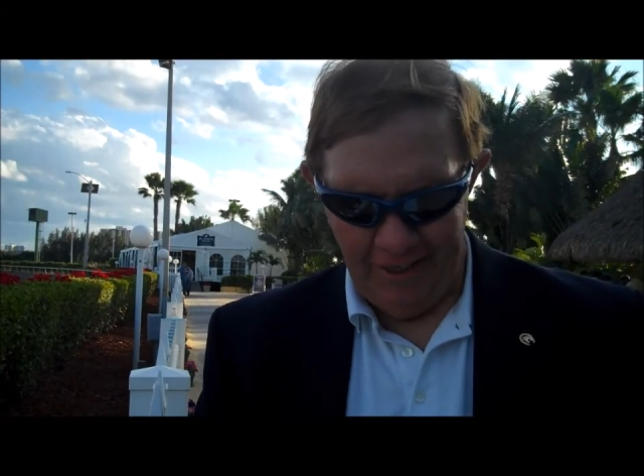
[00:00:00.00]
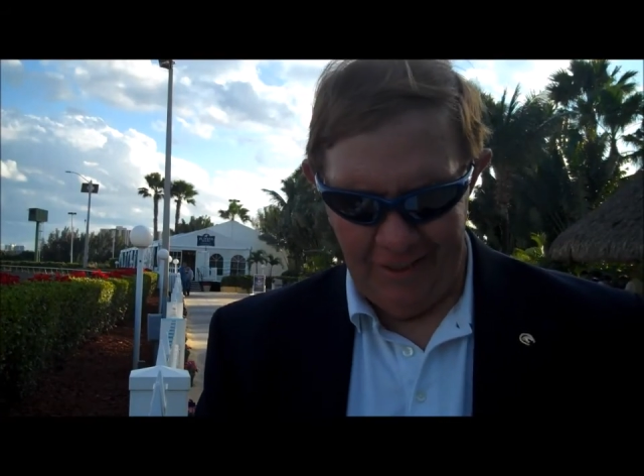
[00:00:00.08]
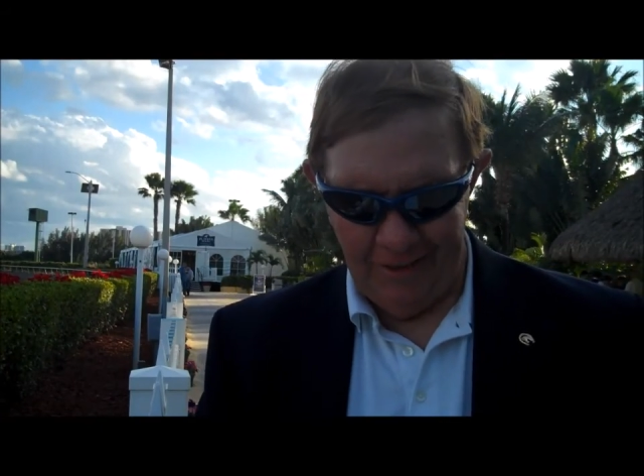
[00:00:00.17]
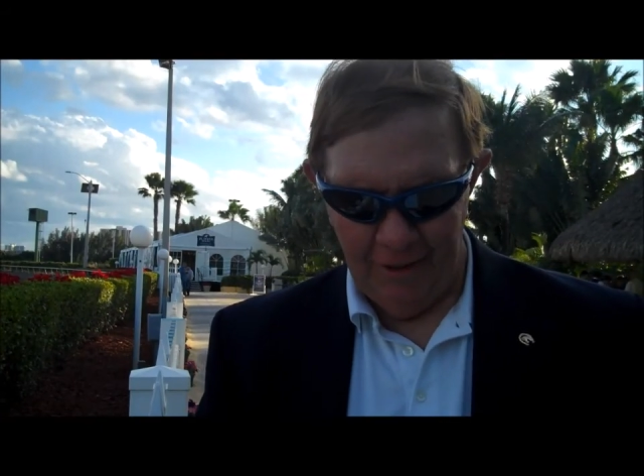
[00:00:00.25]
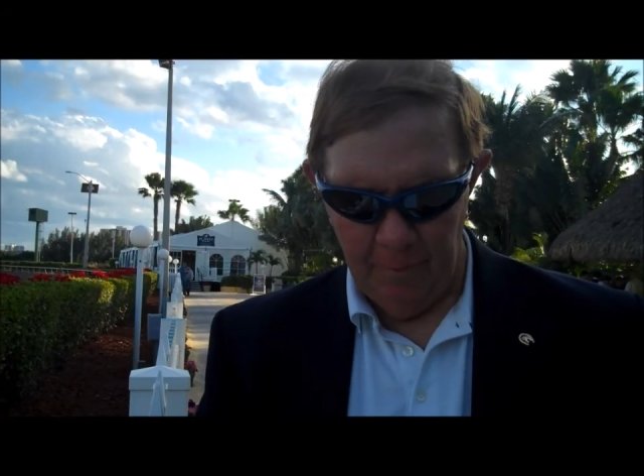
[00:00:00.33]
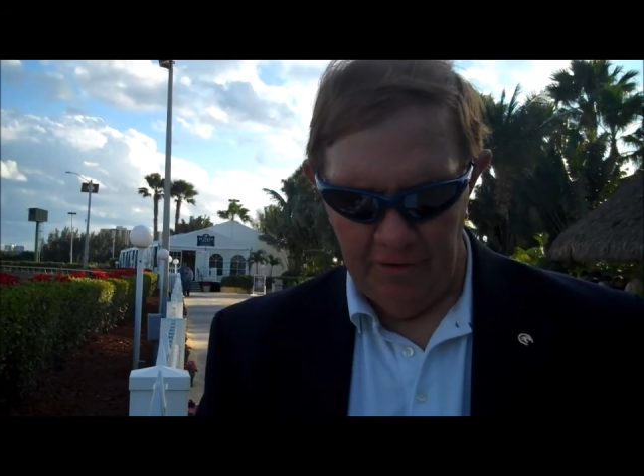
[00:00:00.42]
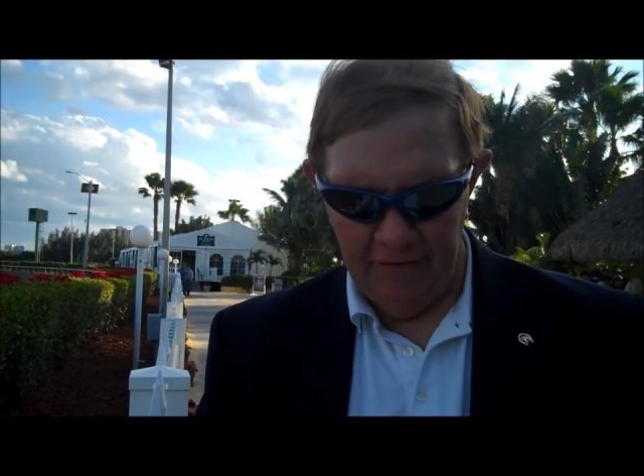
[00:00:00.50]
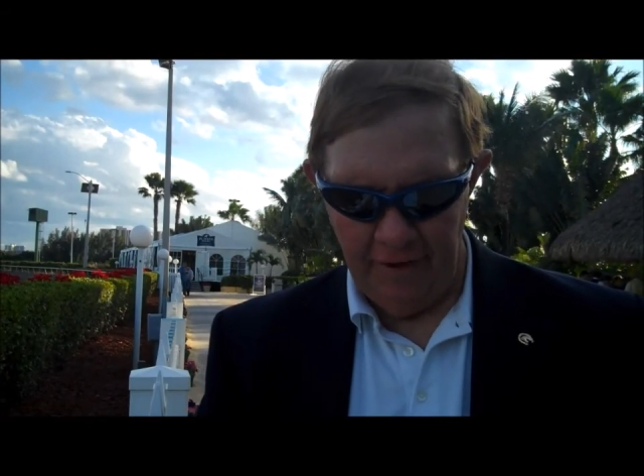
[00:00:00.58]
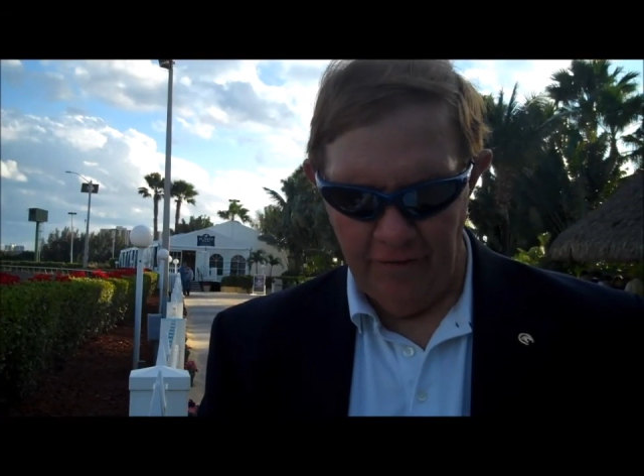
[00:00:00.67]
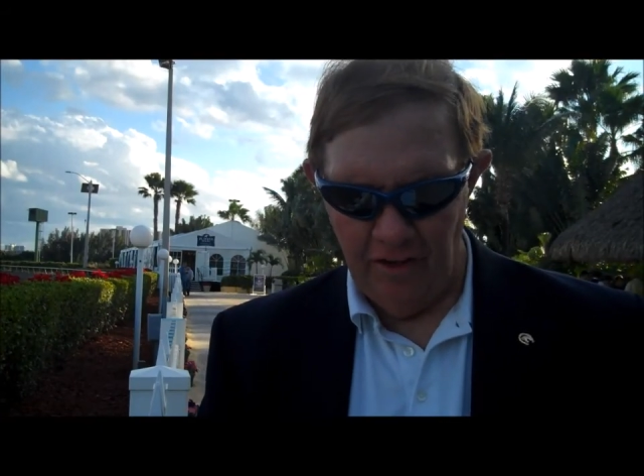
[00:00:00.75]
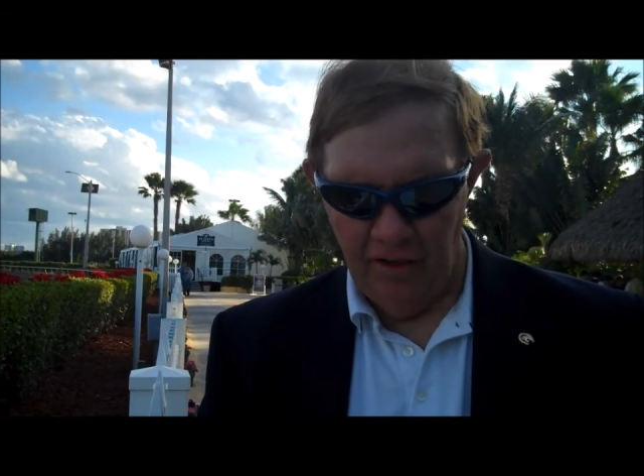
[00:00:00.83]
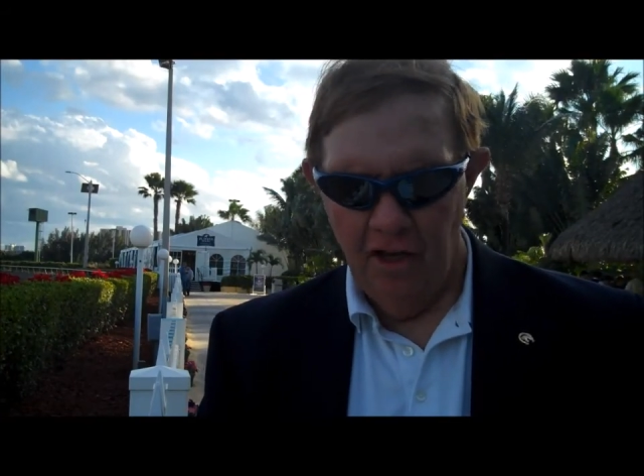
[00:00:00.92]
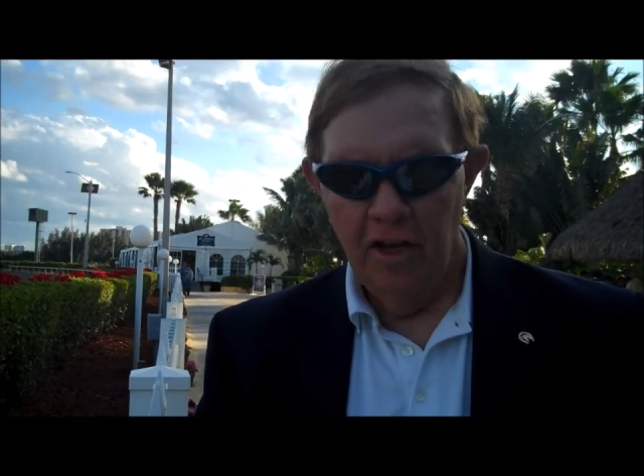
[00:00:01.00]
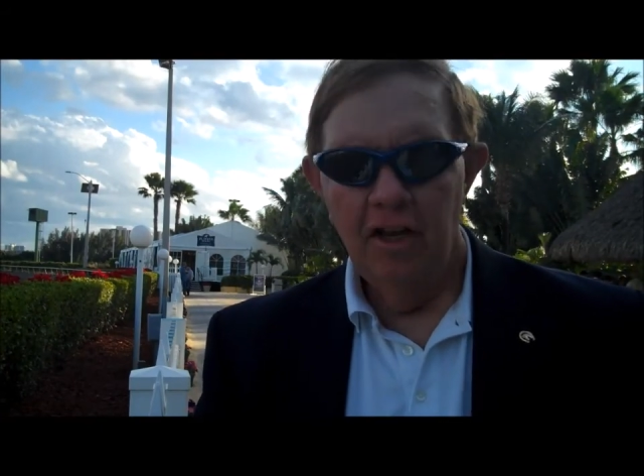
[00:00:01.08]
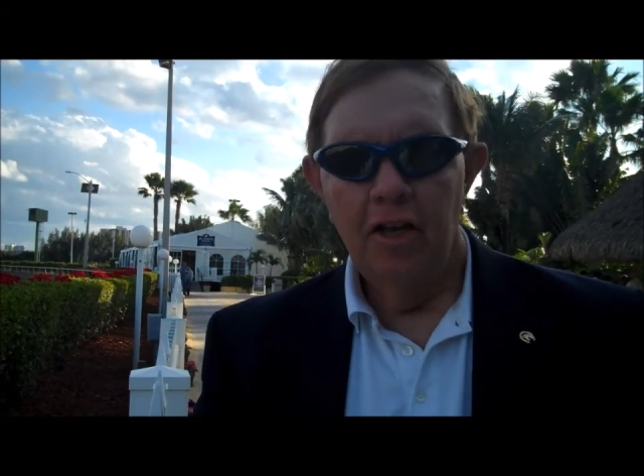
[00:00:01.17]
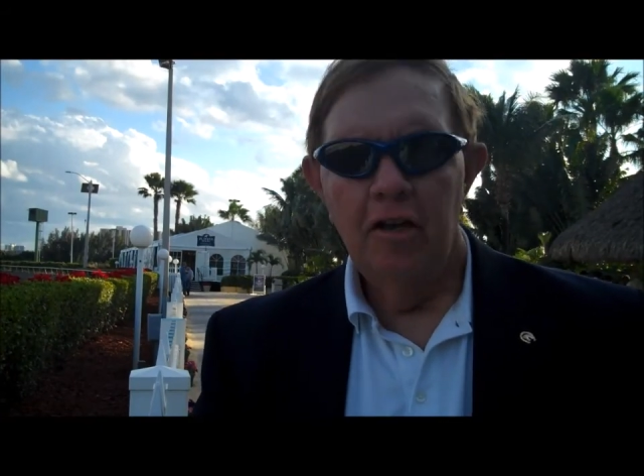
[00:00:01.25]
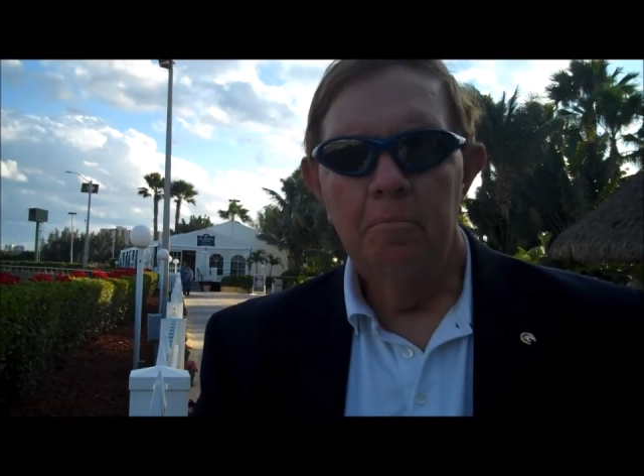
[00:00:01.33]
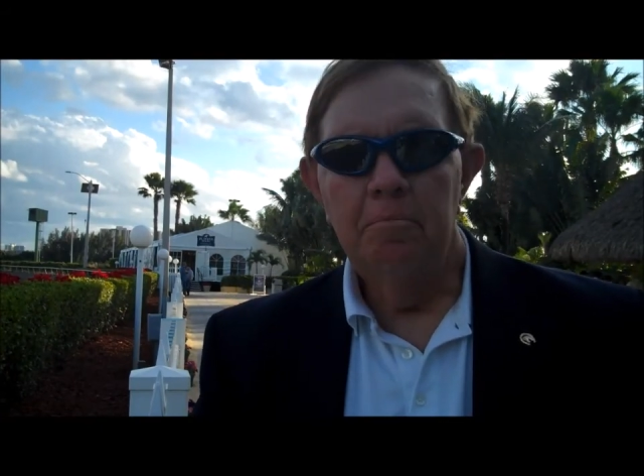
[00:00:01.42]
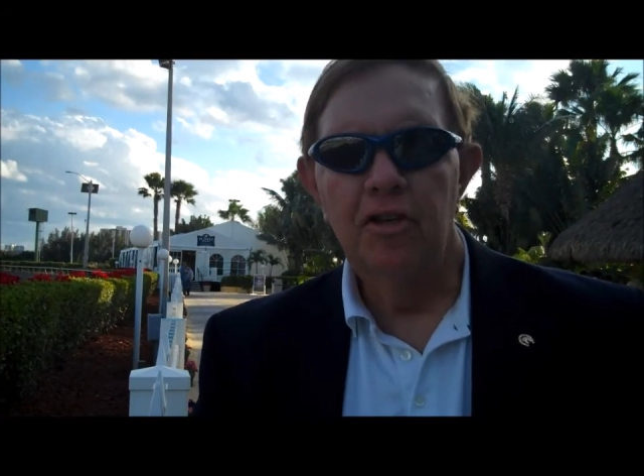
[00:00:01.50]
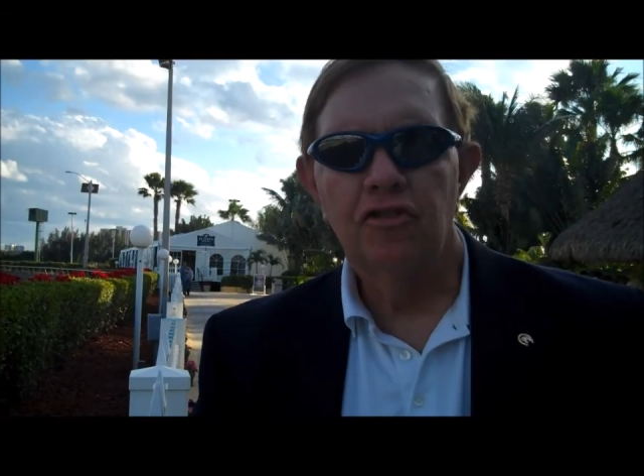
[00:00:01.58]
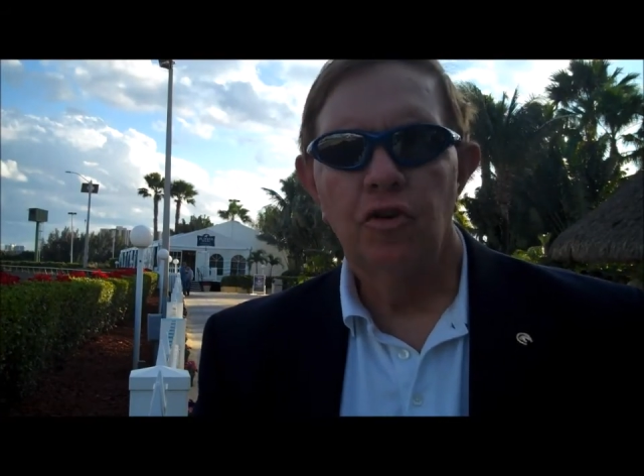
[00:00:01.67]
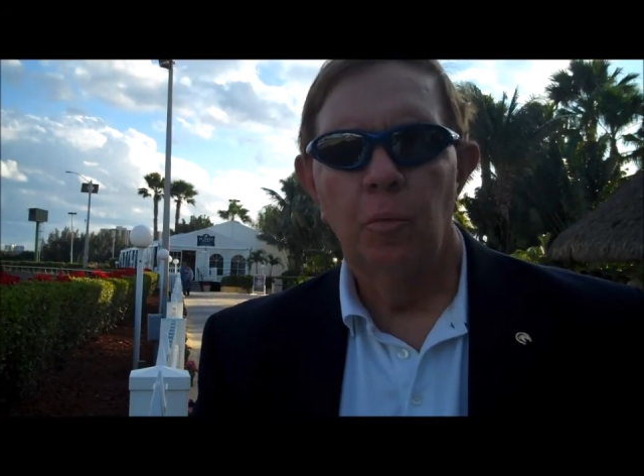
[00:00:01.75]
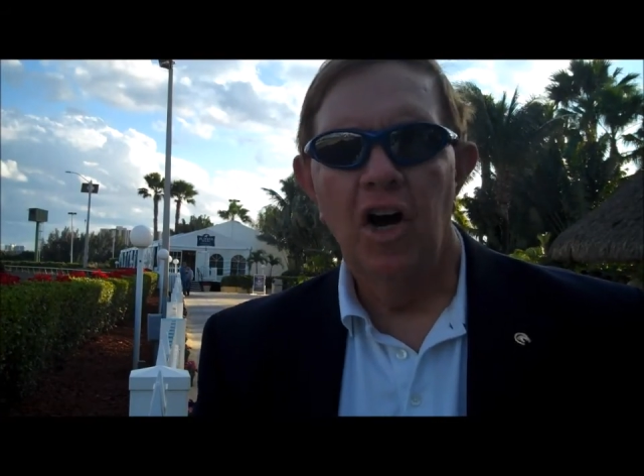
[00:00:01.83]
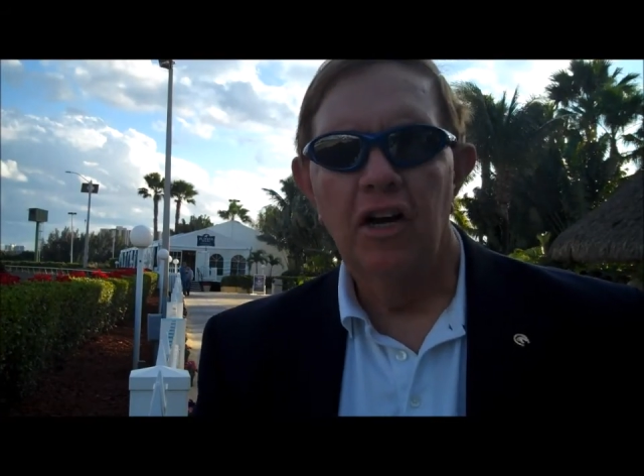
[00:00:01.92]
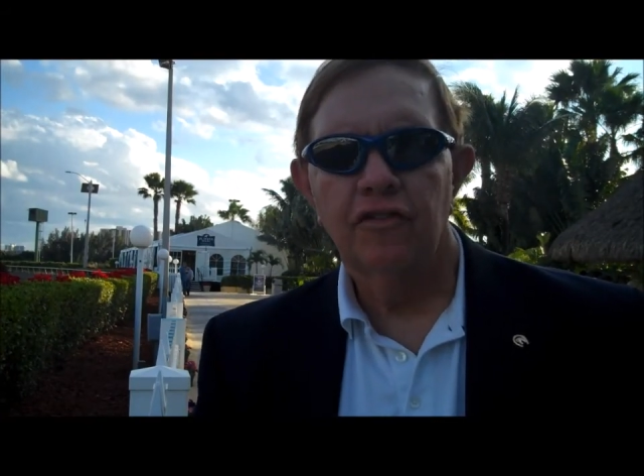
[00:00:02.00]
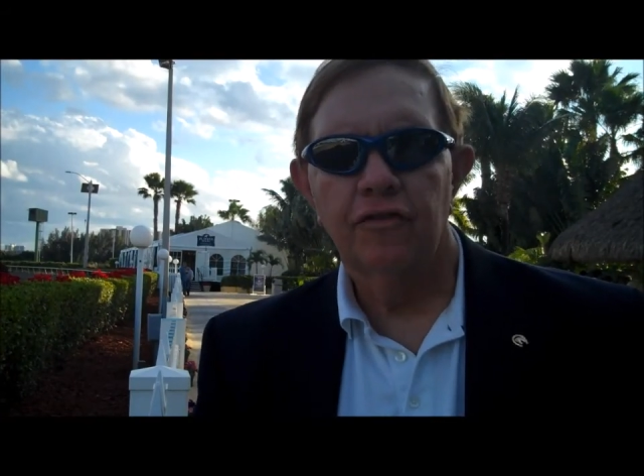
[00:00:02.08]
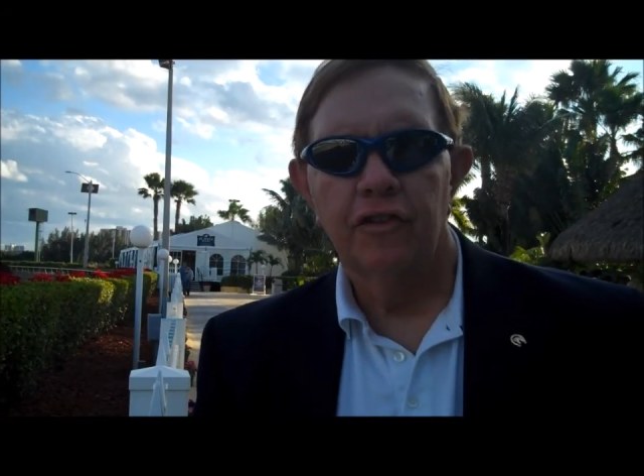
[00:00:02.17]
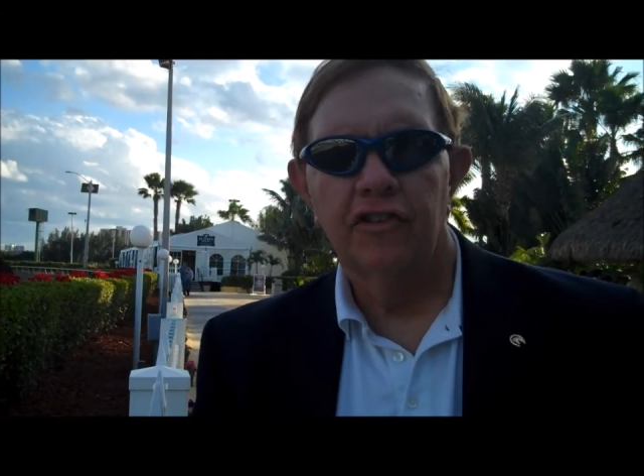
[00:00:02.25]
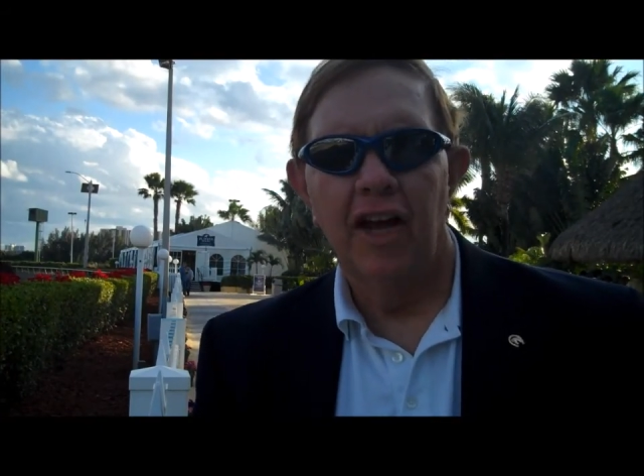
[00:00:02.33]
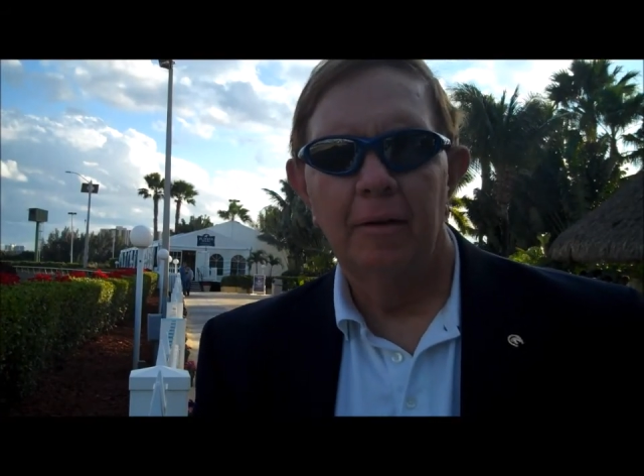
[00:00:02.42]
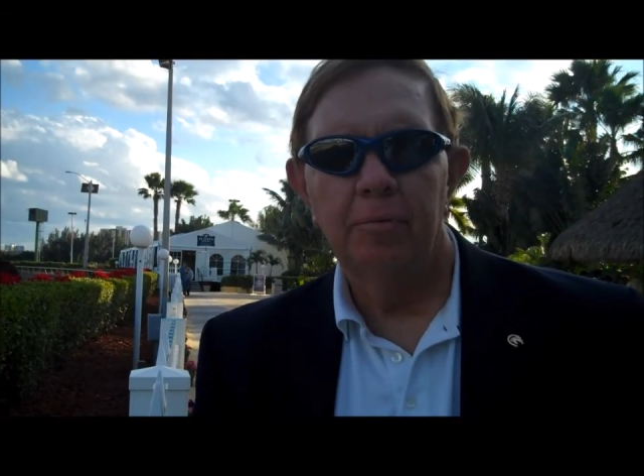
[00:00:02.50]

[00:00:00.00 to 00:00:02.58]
I like number 7, Mshawish for Todd